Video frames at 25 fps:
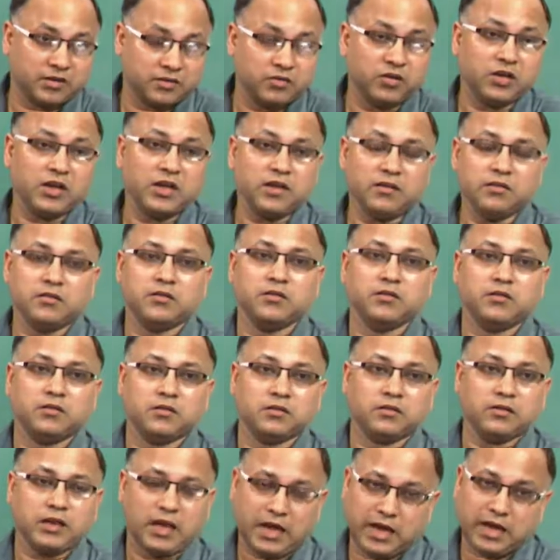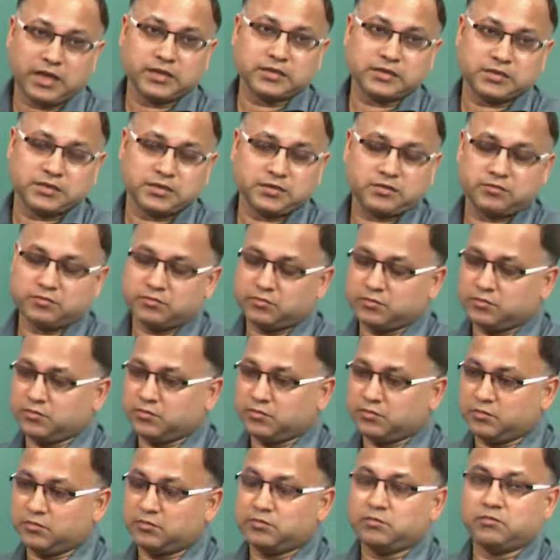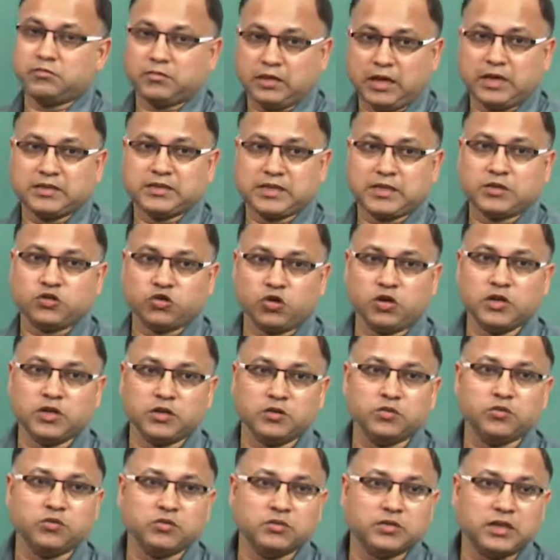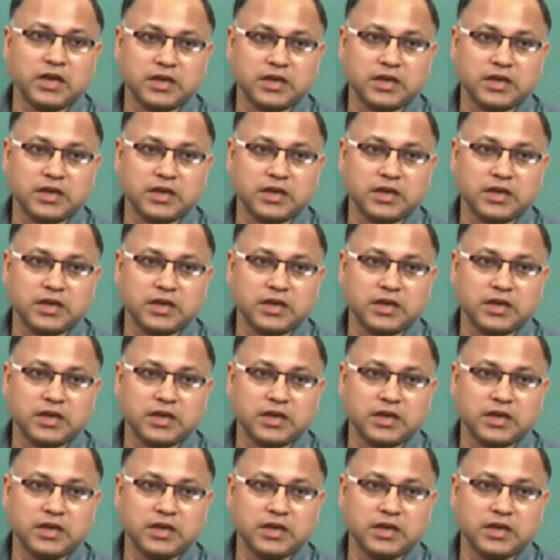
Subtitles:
Okay. As I told you